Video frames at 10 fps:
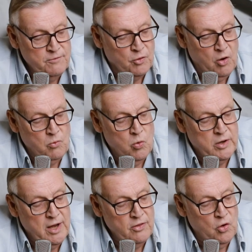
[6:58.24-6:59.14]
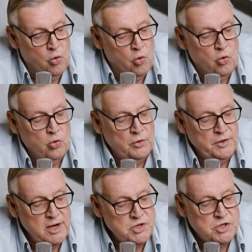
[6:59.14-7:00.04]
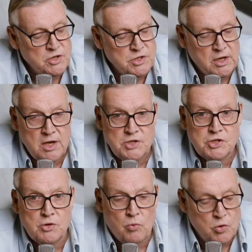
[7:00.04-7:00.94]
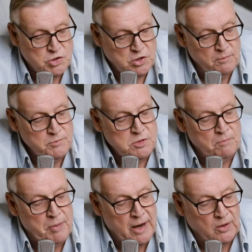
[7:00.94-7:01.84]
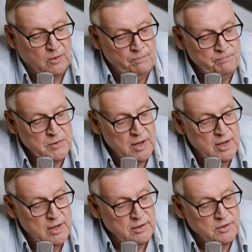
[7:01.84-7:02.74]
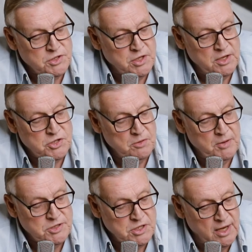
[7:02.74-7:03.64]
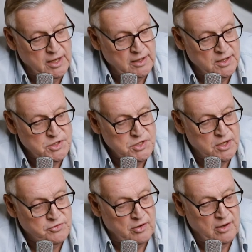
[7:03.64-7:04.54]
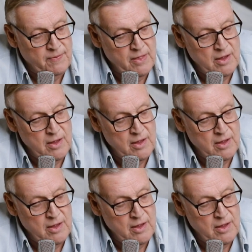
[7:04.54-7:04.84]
For I will gather all nations against Jerusalem to battle, and the city shall be taken, etc.